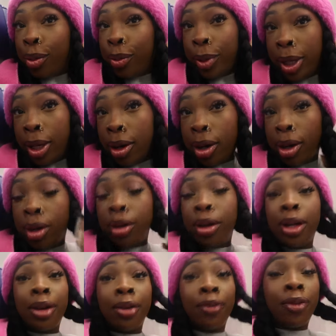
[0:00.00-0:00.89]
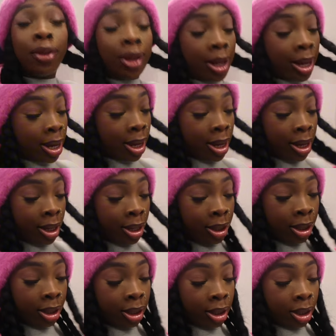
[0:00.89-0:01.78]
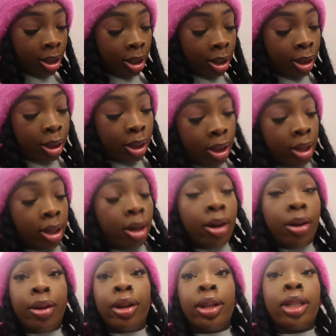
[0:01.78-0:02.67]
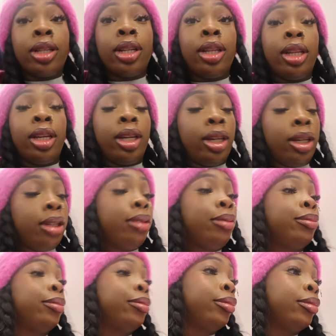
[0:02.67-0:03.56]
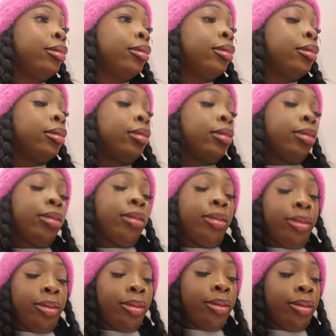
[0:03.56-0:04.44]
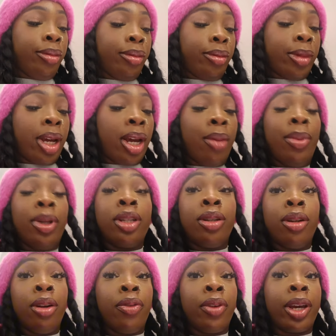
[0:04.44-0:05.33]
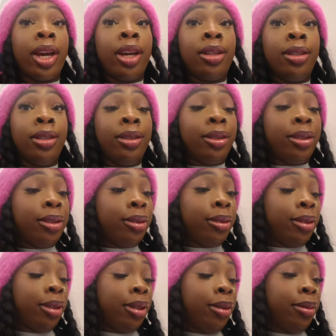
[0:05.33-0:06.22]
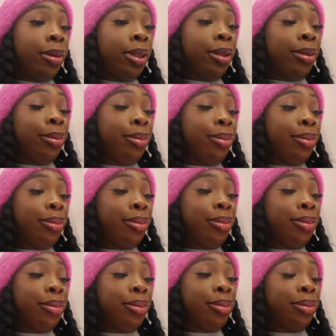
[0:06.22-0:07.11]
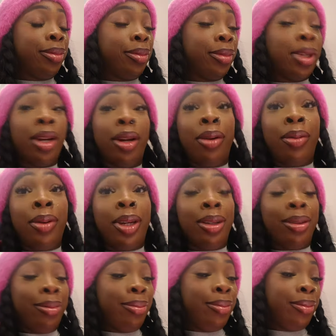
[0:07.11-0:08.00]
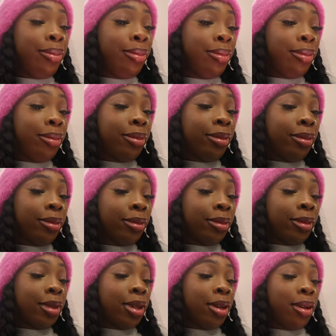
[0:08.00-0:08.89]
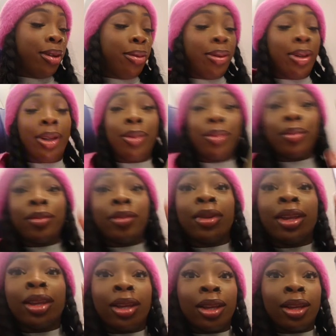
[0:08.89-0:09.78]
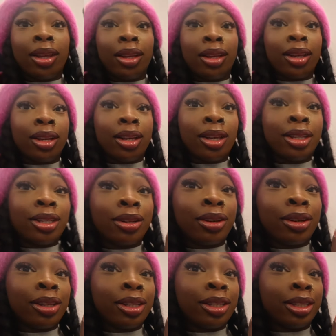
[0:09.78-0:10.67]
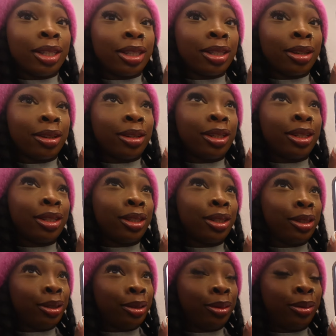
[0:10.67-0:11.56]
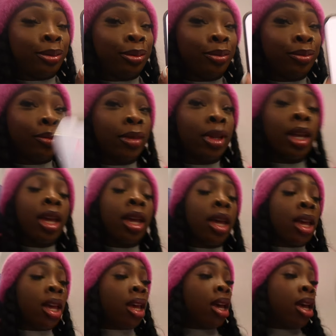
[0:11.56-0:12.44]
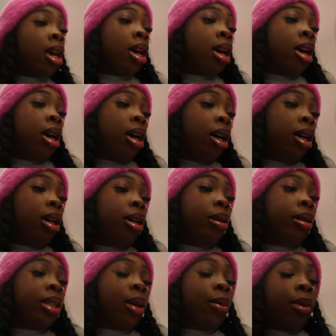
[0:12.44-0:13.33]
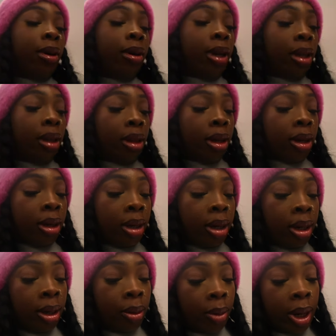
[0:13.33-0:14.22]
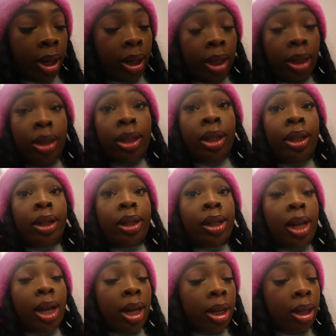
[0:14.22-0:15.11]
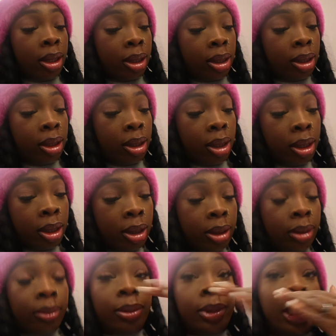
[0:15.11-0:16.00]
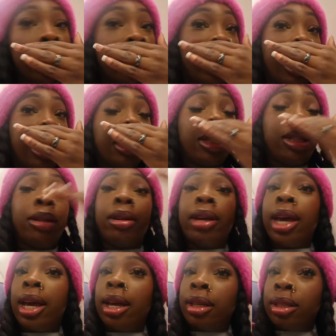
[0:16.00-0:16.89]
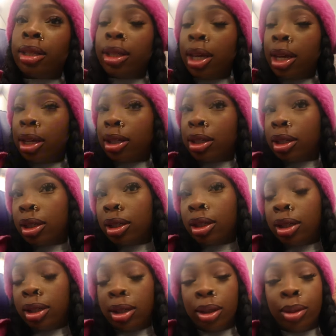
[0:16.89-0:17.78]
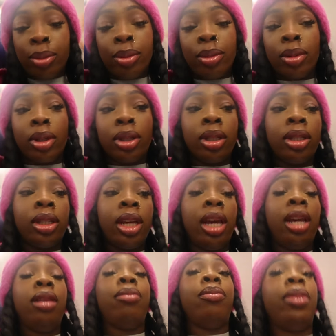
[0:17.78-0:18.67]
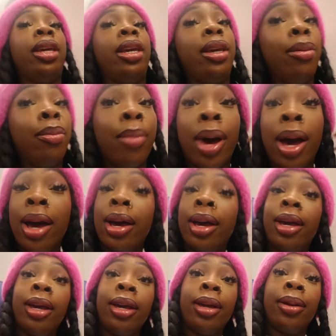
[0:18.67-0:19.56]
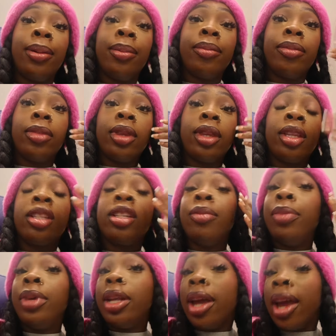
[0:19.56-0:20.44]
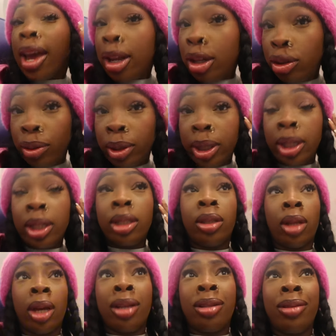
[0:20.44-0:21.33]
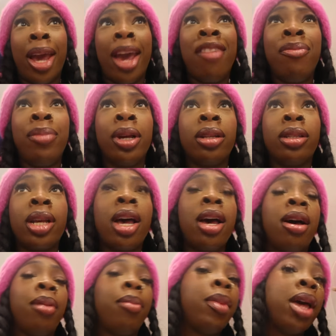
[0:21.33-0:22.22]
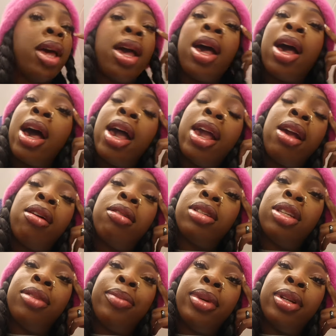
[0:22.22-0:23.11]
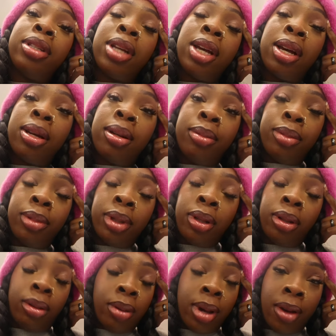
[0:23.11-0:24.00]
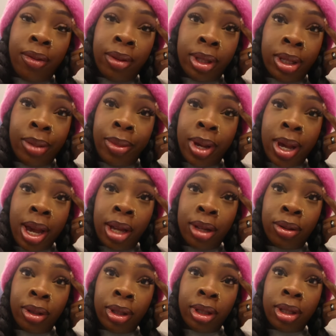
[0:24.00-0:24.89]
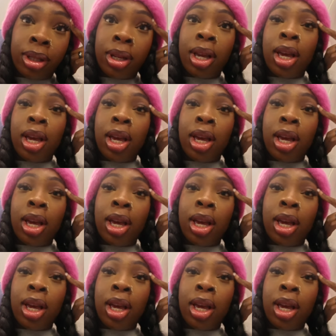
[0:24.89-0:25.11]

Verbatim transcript: We are on our flight. It is currently I got a bunch of notifications. I don't really I don't wait. I don't wait. It's currently 6.32. Uh, I said we're going to get there right at 10 o'clock. Um, TikTok still has yet to send me my, send me the address. They gave me a time. How you going to send me a time when you haven't sent me an address?